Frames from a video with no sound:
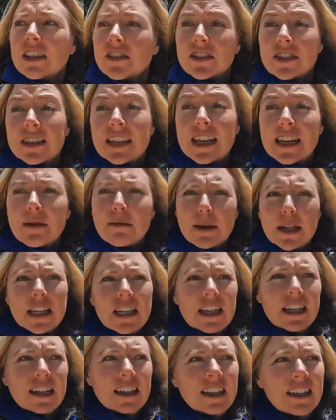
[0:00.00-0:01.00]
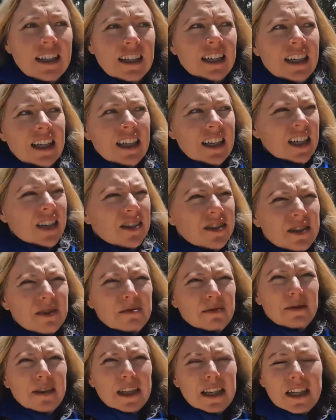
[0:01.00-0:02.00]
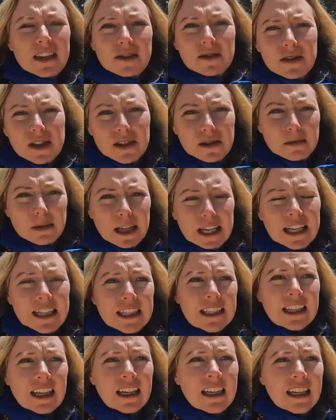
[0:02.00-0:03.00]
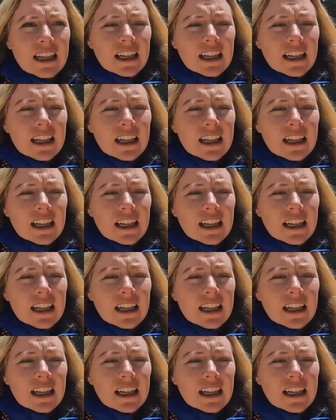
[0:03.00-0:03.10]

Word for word: There's camping. It's just a really cute little place.